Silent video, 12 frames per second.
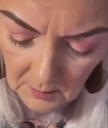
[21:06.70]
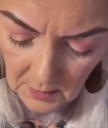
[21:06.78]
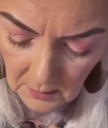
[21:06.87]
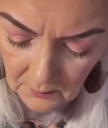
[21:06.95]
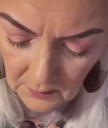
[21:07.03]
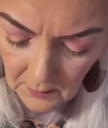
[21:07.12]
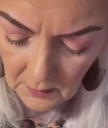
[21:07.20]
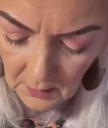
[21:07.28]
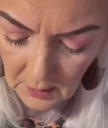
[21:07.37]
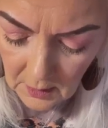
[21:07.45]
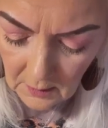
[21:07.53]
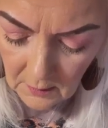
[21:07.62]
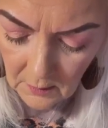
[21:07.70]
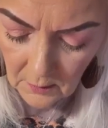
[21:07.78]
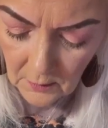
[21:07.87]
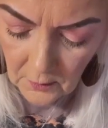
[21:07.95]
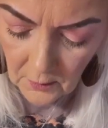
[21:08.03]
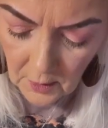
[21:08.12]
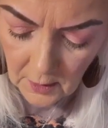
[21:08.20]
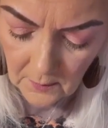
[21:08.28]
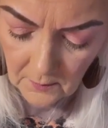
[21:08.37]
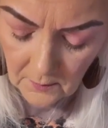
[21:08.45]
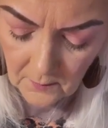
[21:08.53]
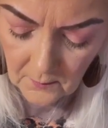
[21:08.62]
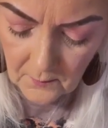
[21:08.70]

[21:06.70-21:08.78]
Come on, stay on there straight.